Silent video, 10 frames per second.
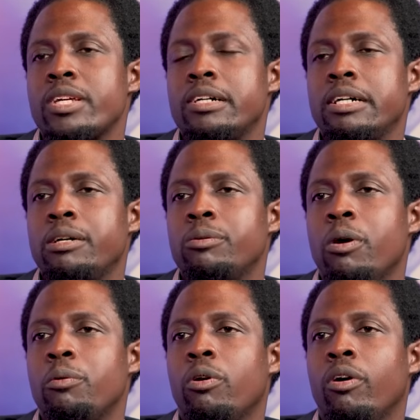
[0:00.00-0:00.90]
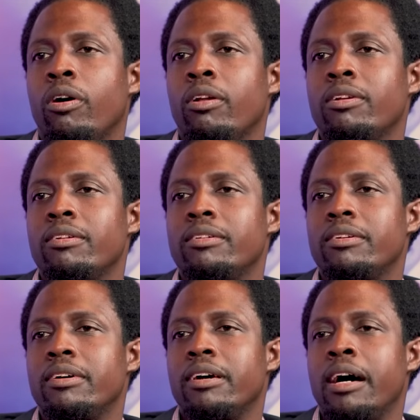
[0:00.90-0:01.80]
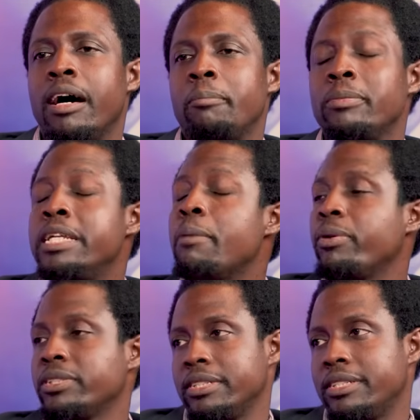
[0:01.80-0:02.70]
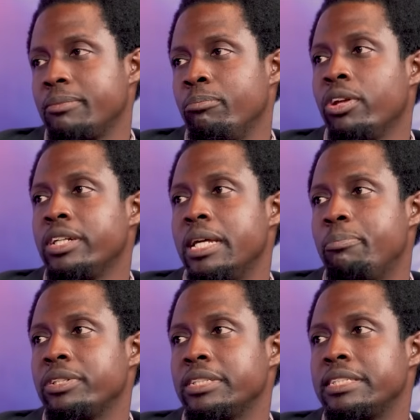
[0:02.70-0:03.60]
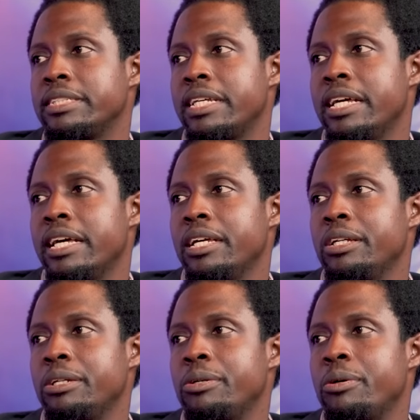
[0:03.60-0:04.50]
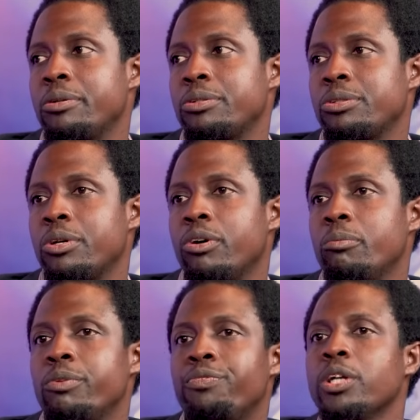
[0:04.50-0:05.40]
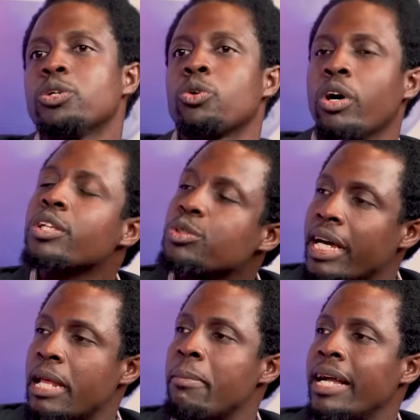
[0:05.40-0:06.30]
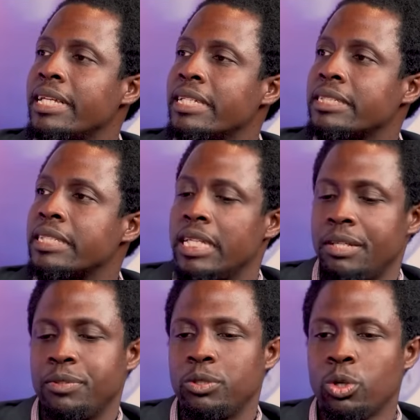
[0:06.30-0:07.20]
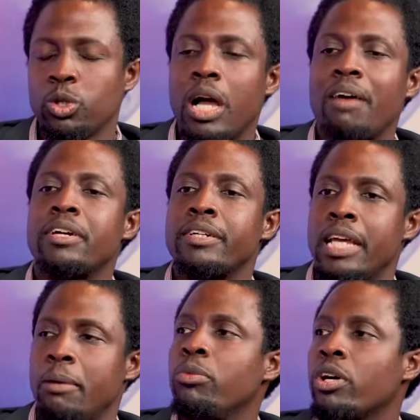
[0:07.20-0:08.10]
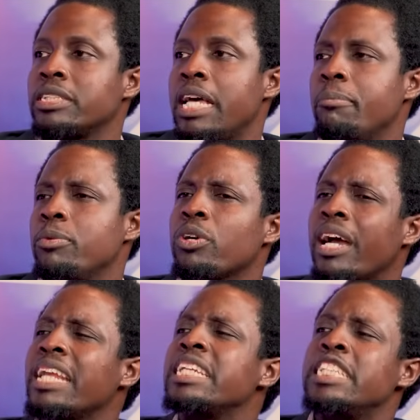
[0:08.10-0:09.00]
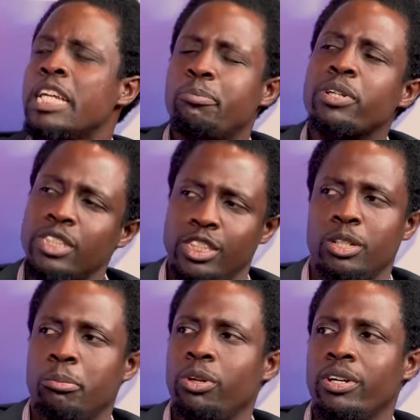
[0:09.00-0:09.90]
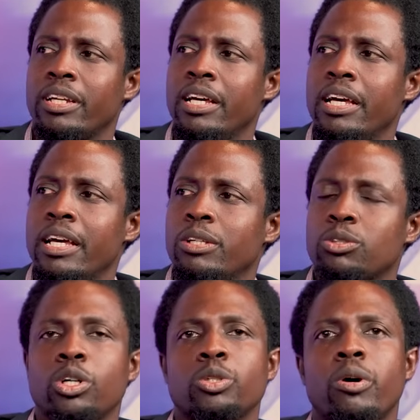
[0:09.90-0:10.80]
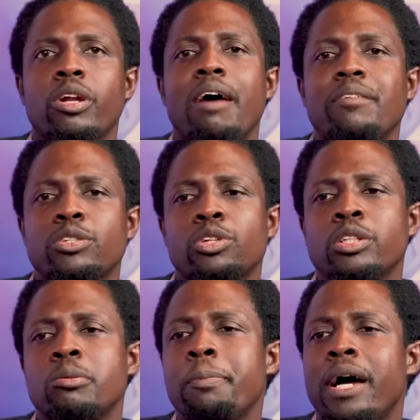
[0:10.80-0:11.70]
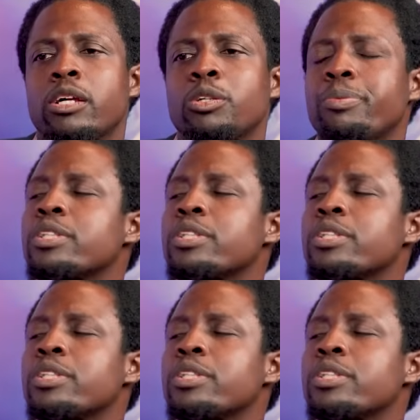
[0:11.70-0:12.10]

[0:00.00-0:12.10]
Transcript: what we call deposits, blood deposits, So before you run into an emergency, if you know you have a rare blood type, you can deposit your blood. So you want to have a surgery, maybe an orthopedic